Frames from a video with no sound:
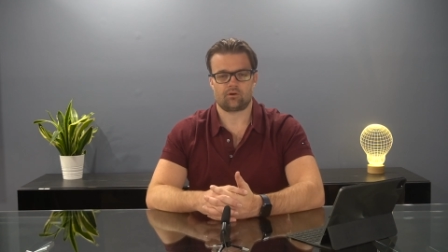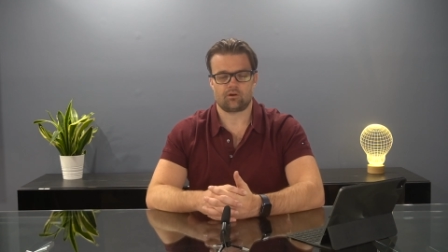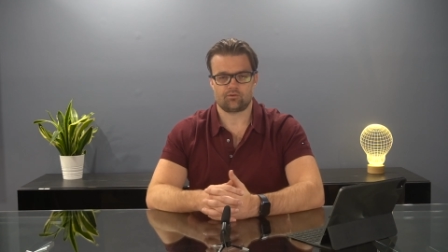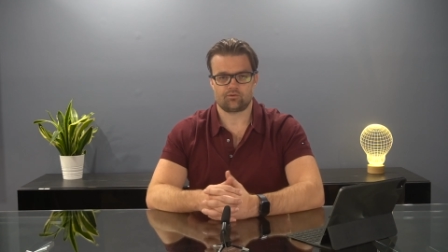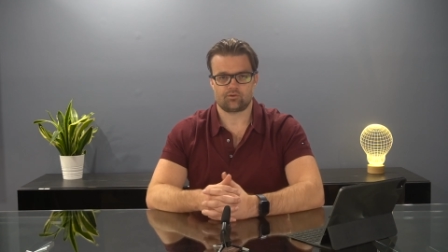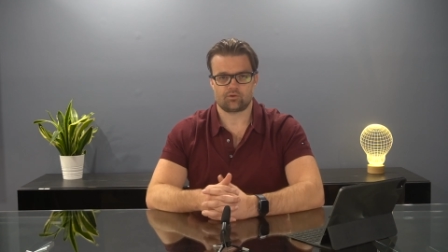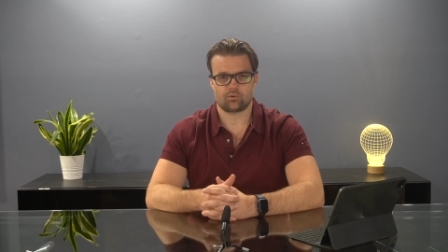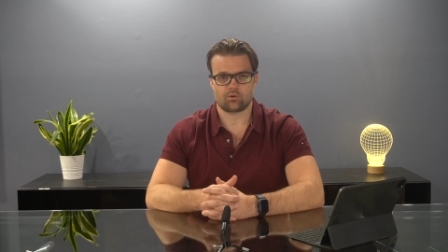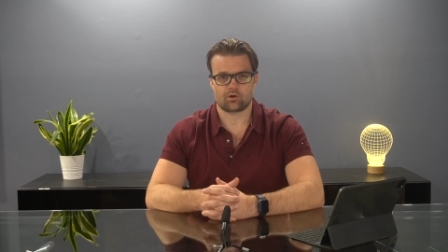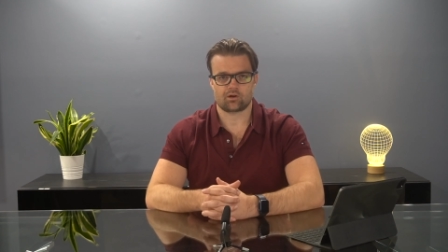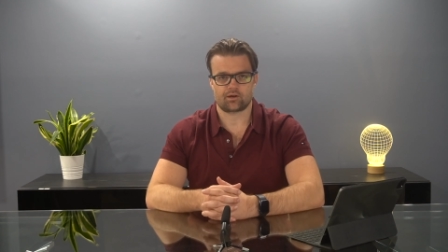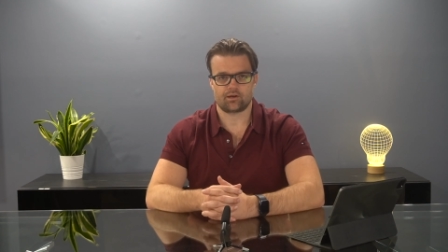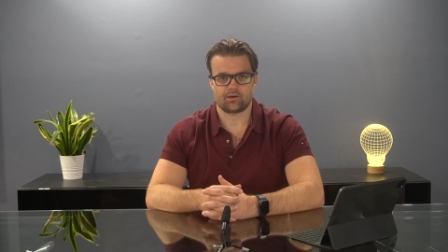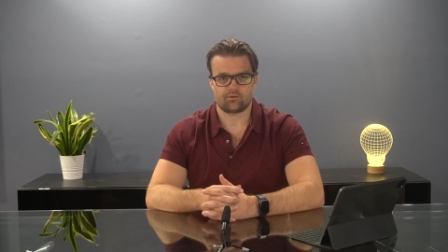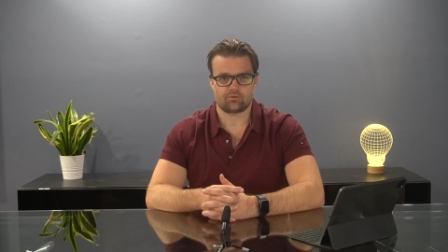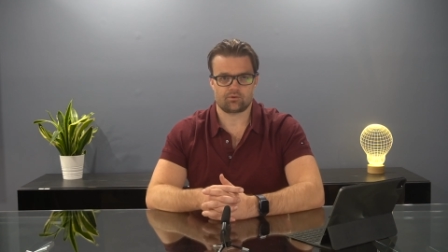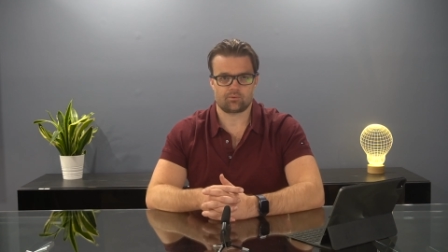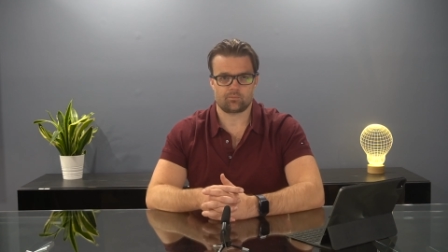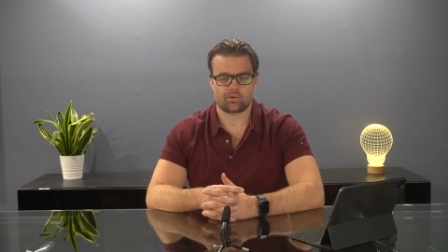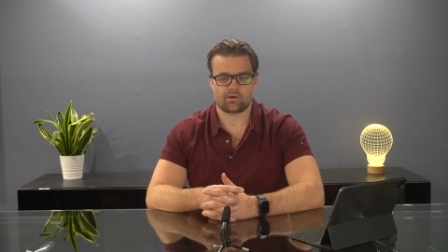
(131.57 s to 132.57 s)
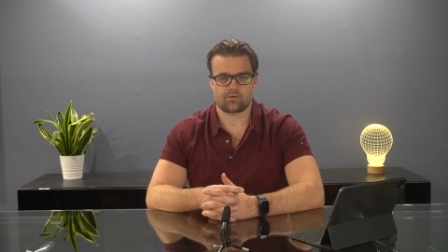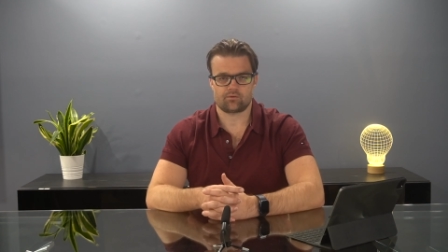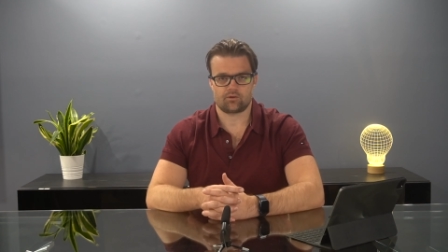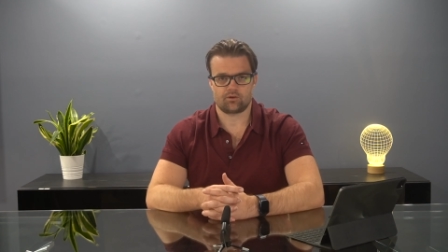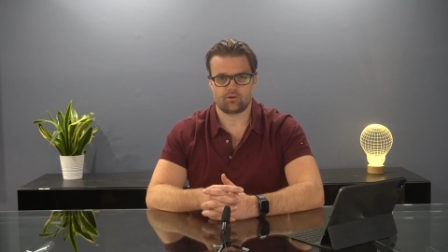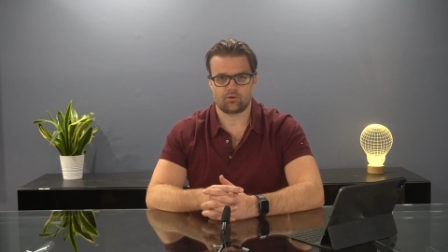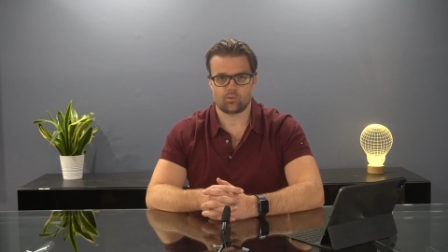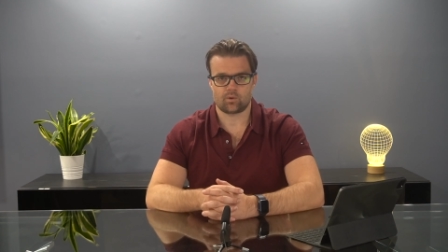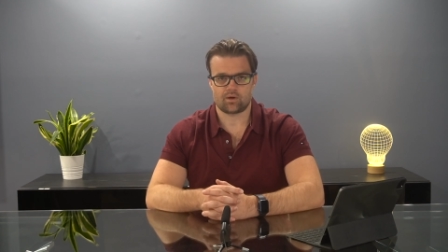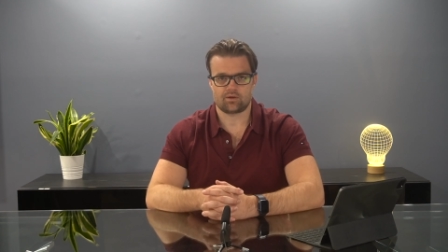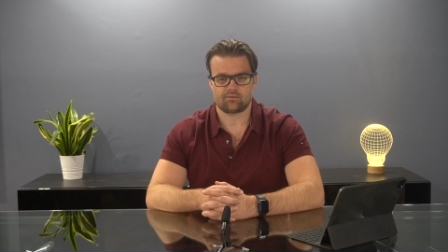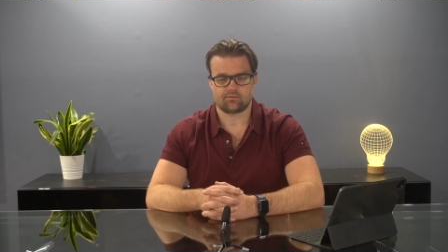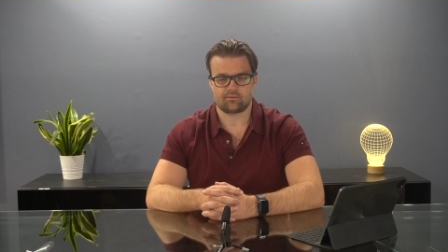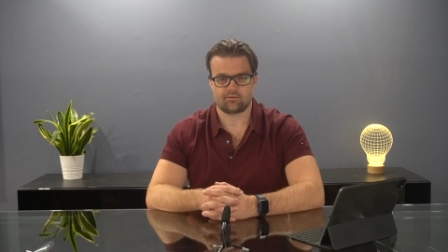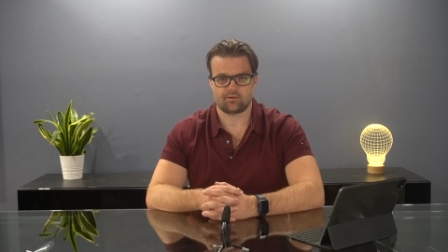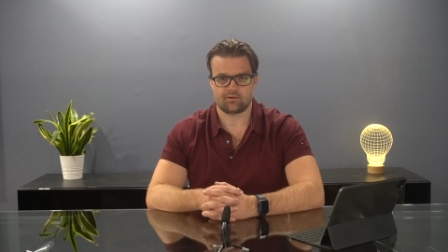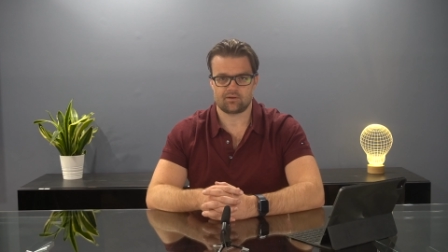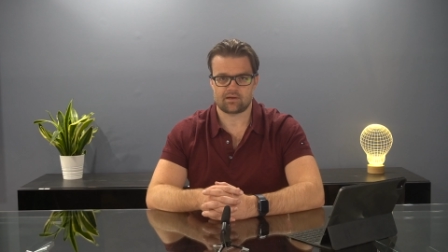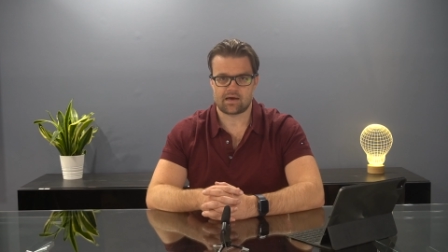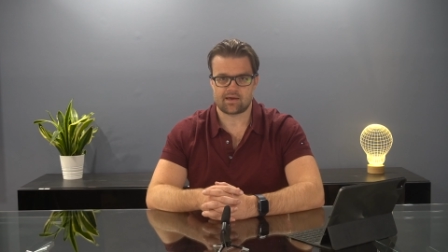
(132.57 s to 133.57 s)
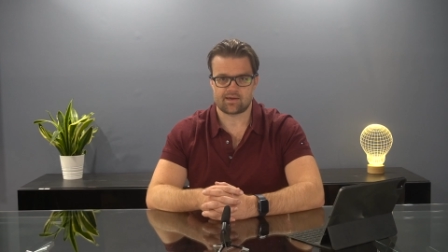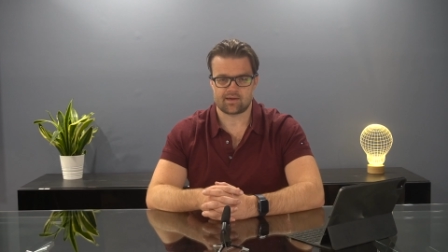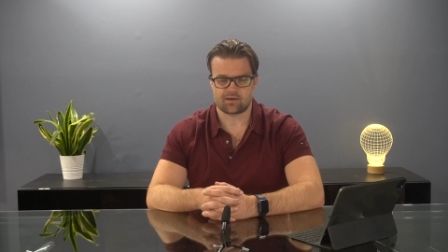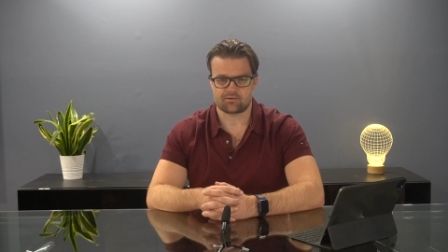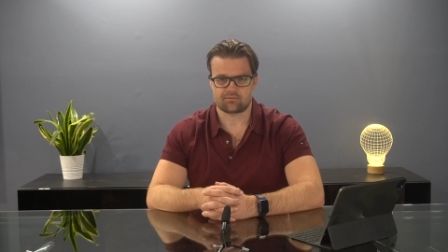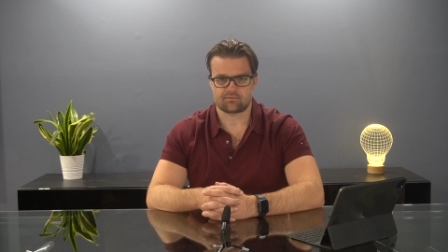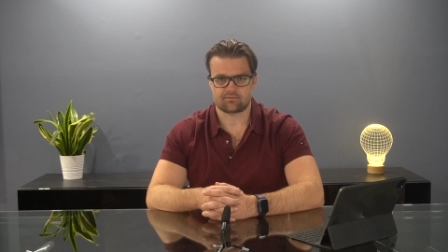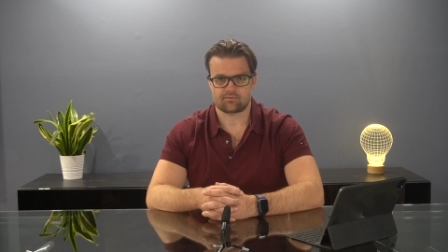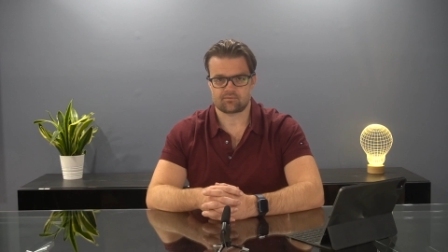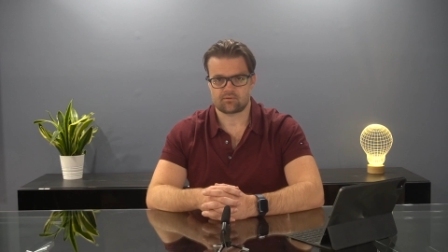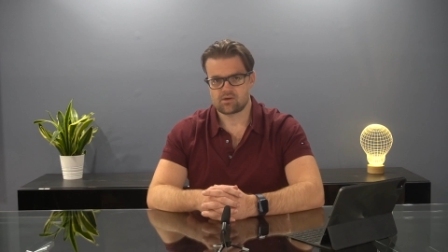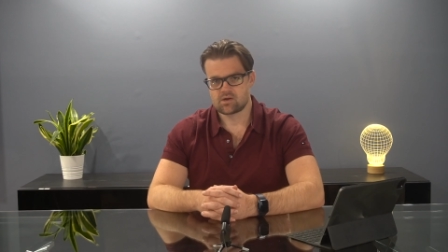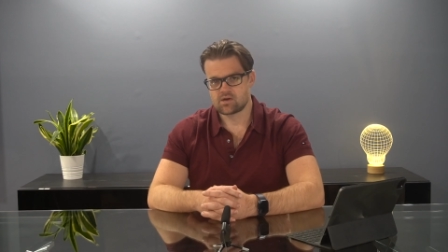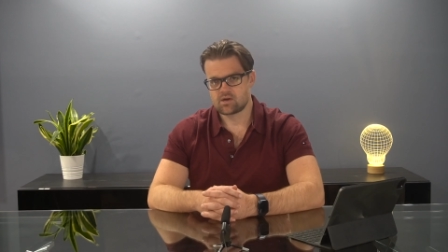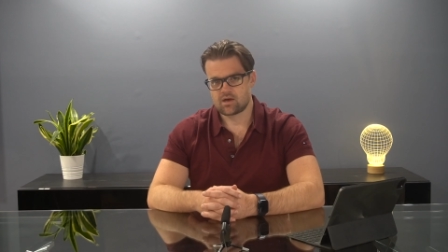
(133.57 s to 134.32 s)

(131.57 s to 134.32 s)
also are given by the USCIS.